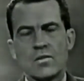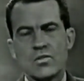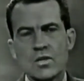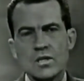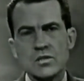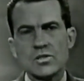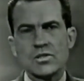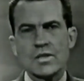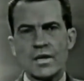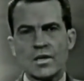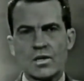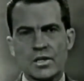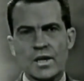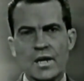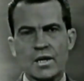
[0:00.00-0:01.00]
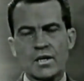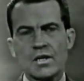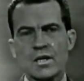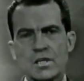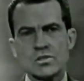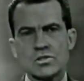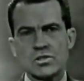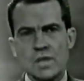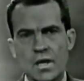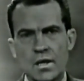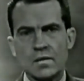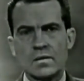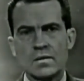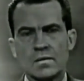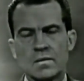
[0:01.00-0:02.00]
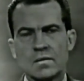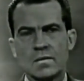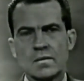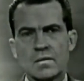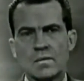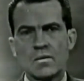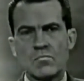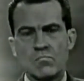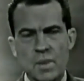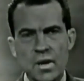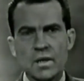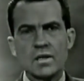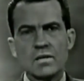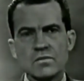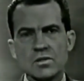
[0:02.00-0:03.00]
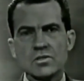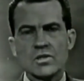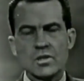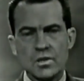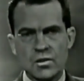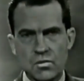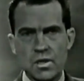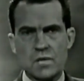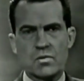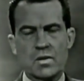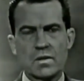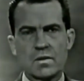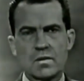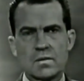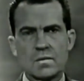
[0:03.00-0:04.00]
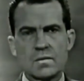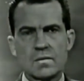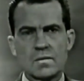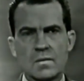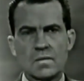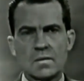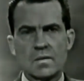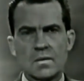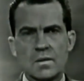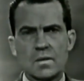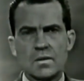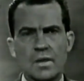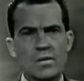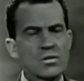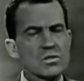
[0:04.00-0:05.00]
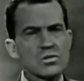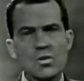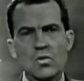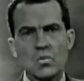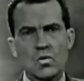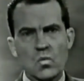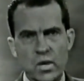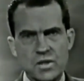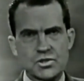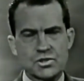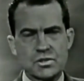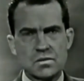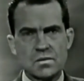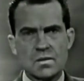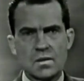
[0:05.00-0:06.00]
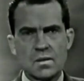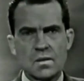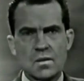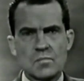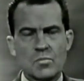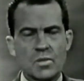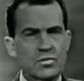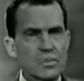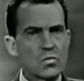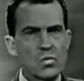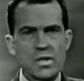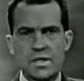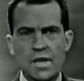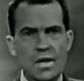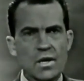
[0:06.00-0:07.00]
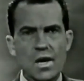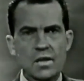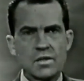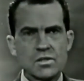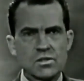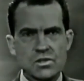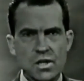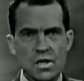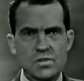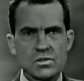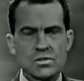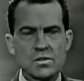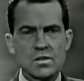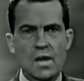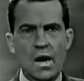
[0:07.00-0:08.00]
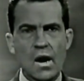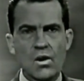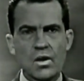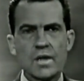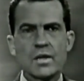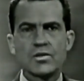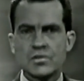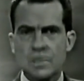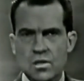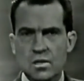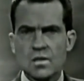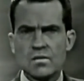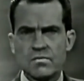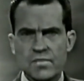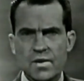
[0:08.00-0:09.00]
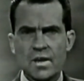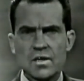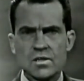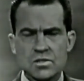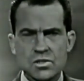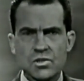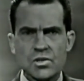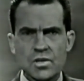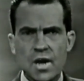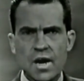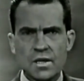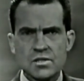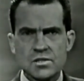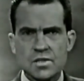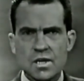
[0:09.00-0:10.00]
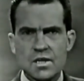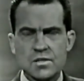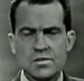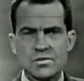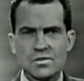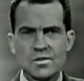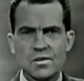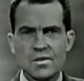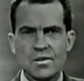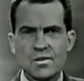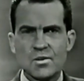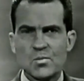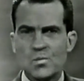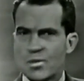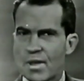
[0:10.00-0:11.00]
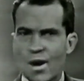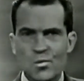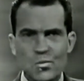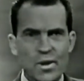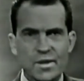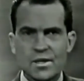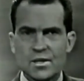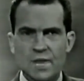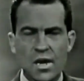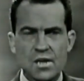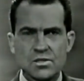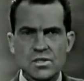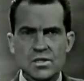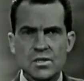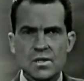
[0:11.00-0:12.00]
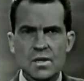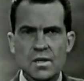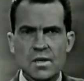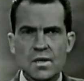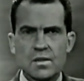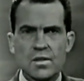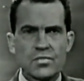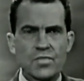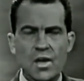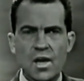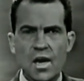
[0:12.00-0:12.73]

the things that Senator Kennedy has said, many of us can agree with. There is no question but that we cannot discuss our internal affairs in the United States. The Nixon campaign has stressed his